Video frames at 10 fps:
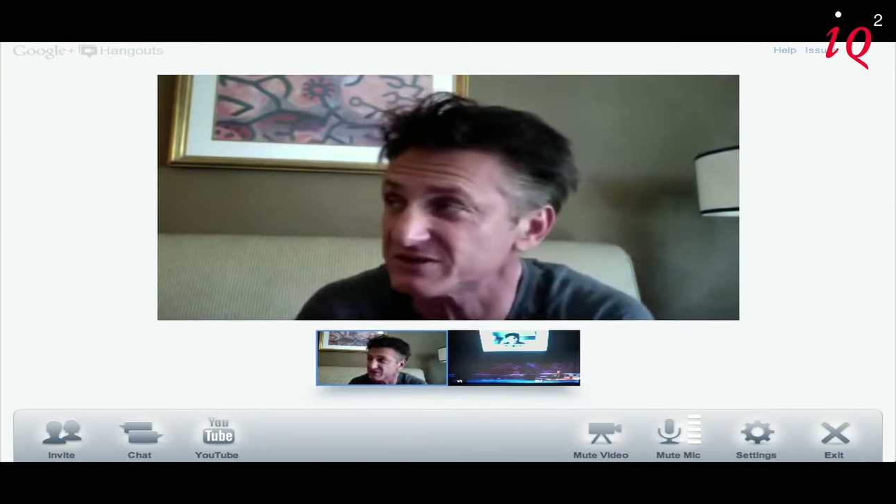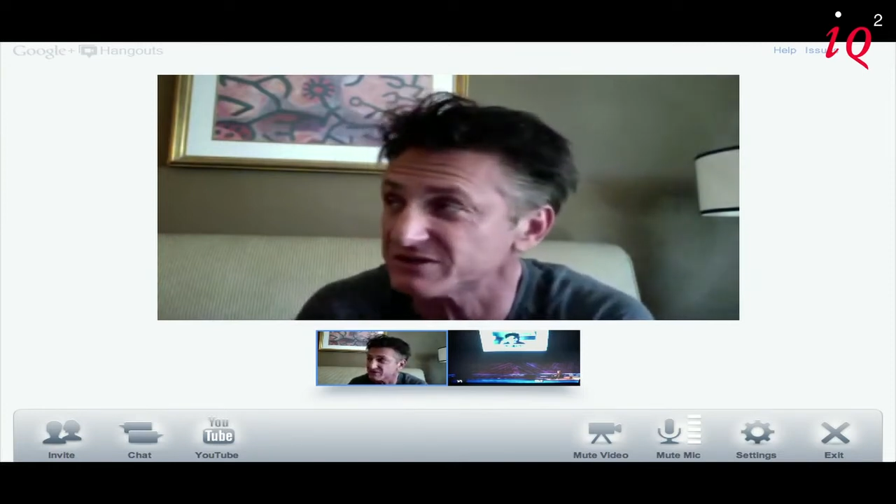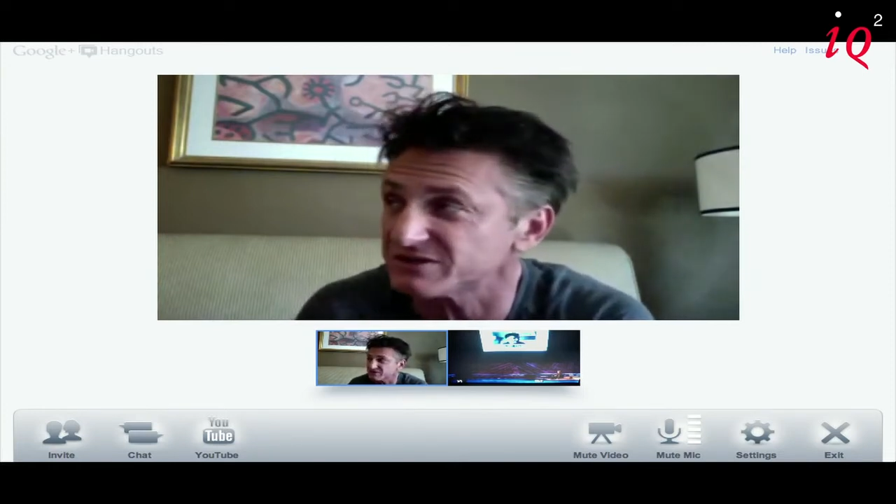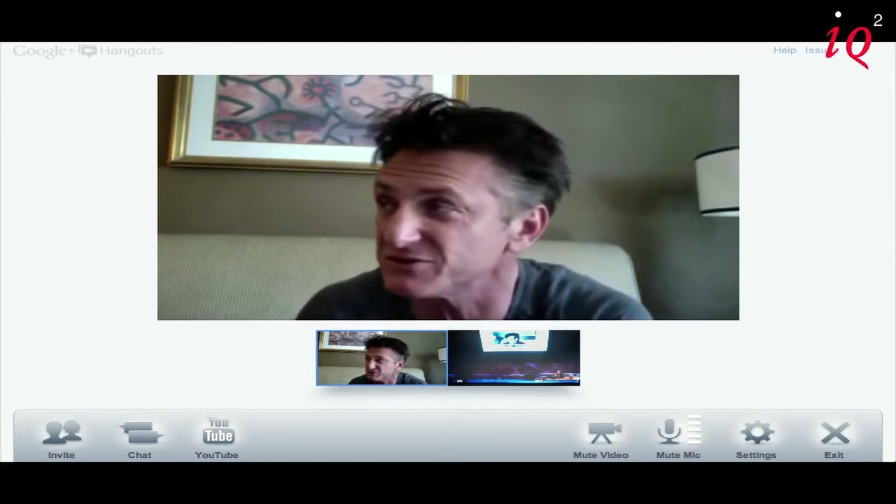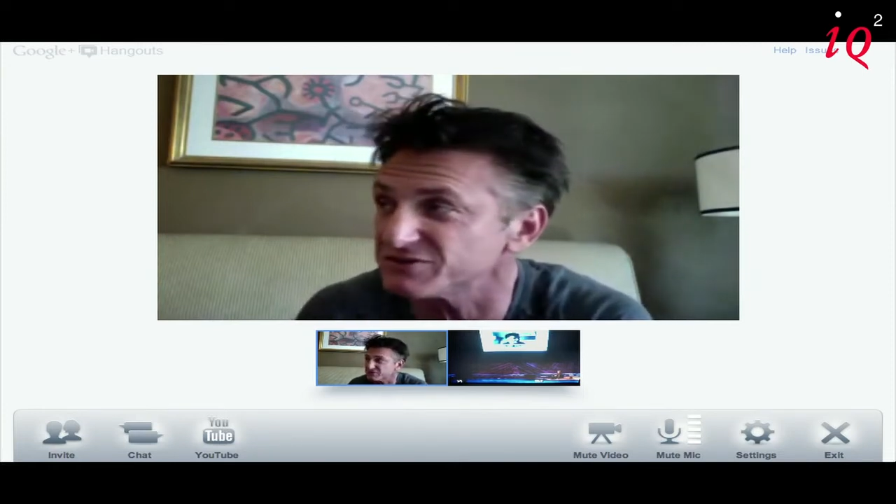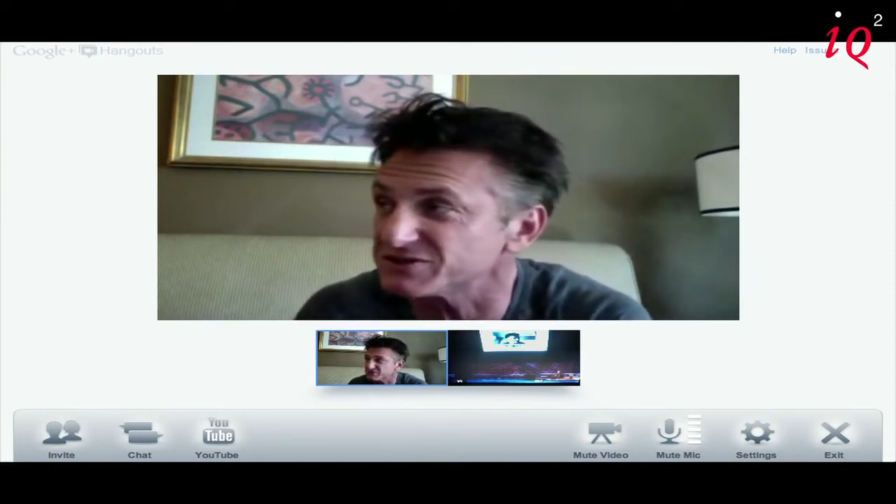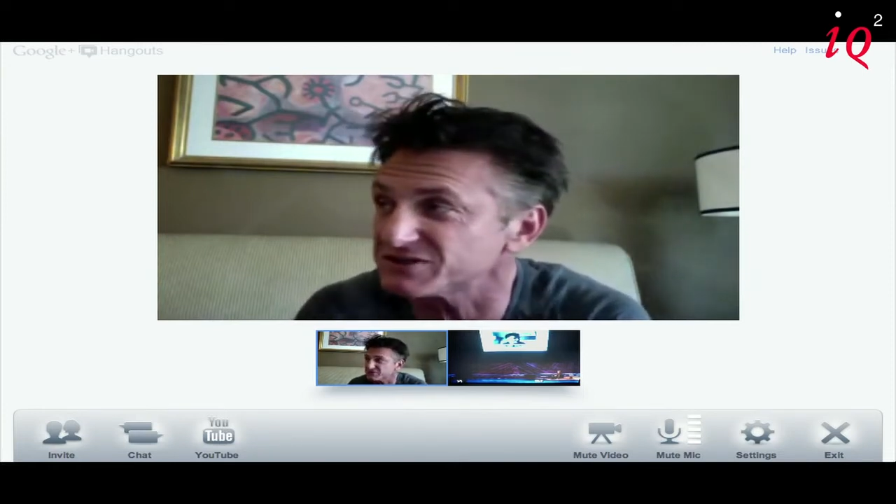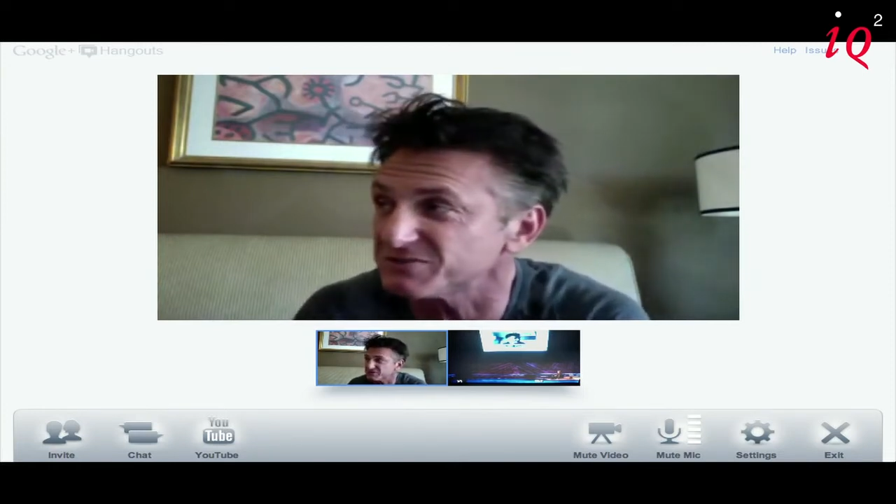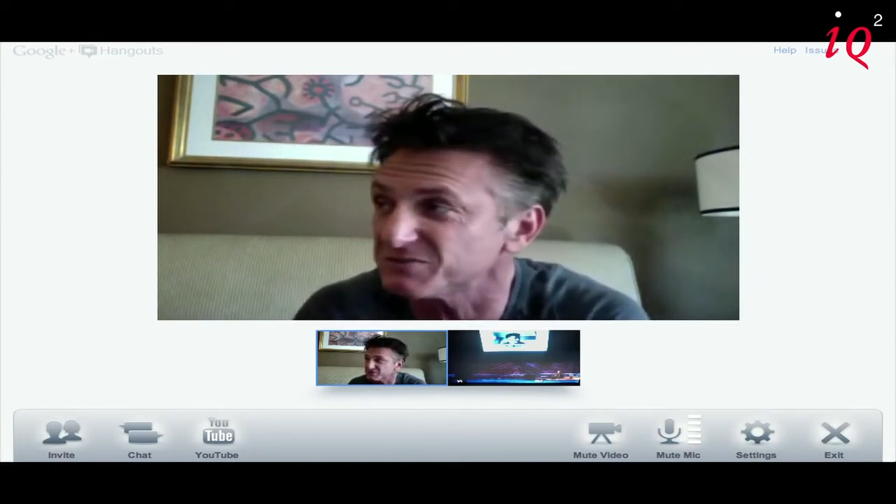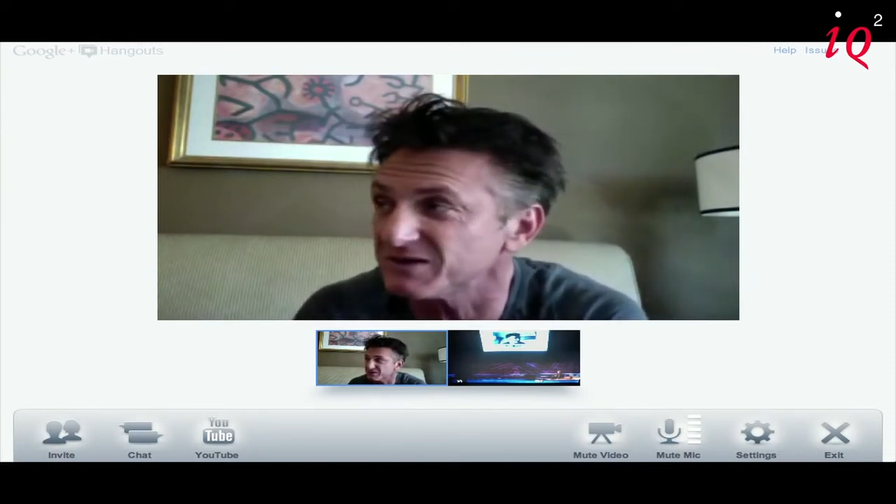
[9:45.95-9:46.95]
those of
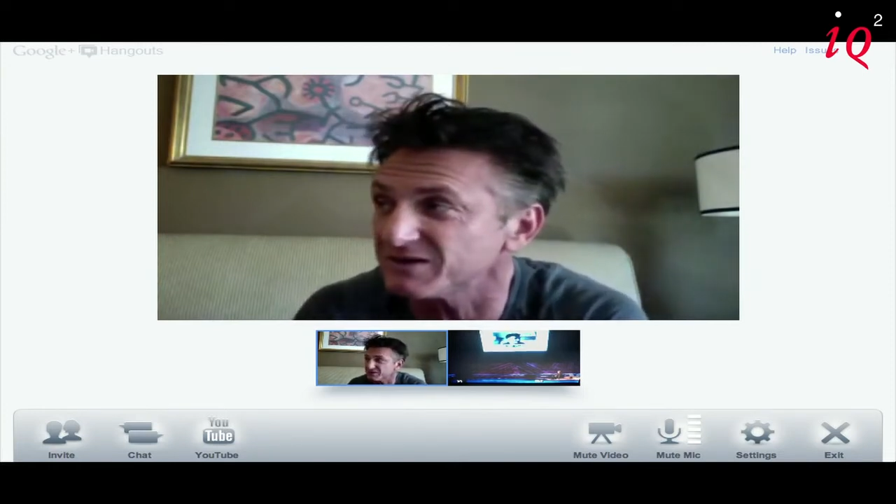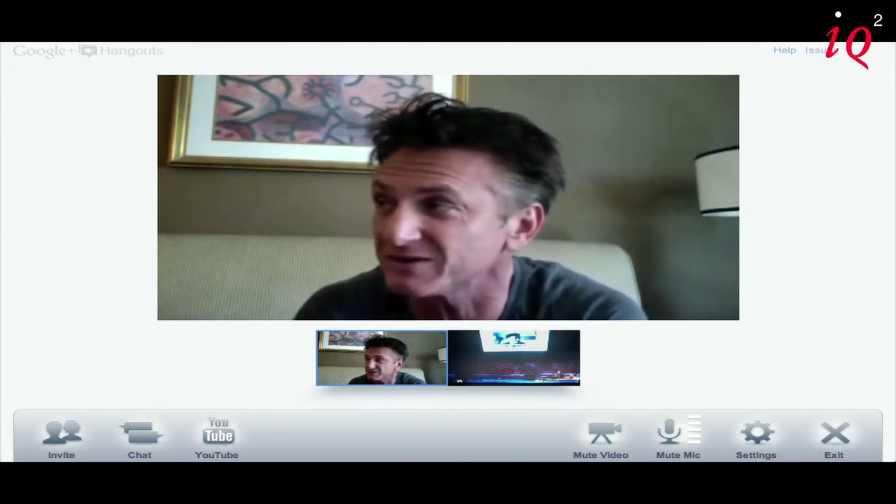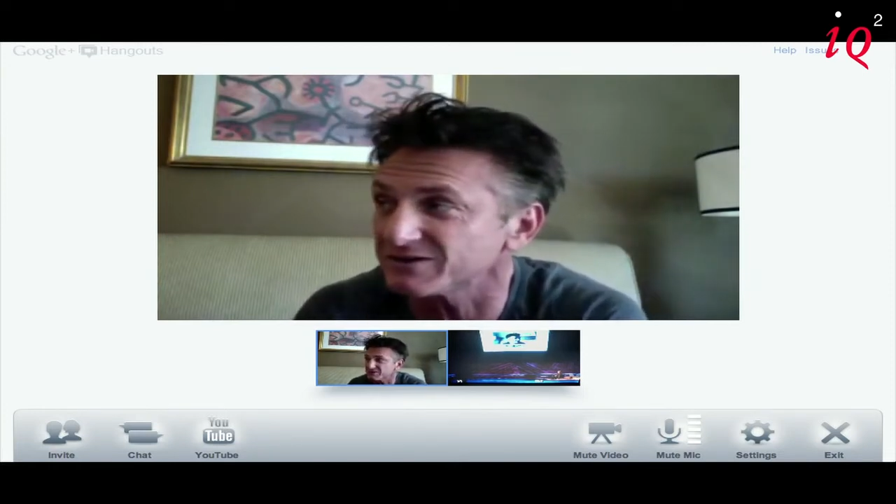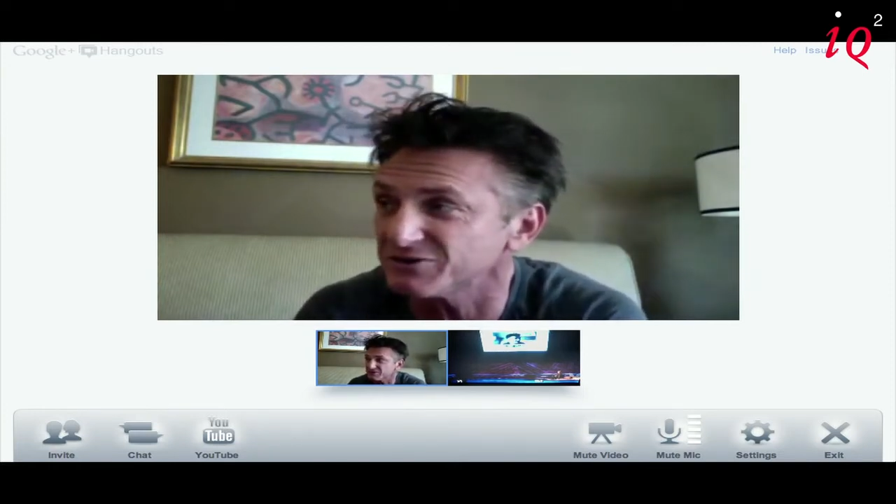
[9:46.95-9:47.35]
us in America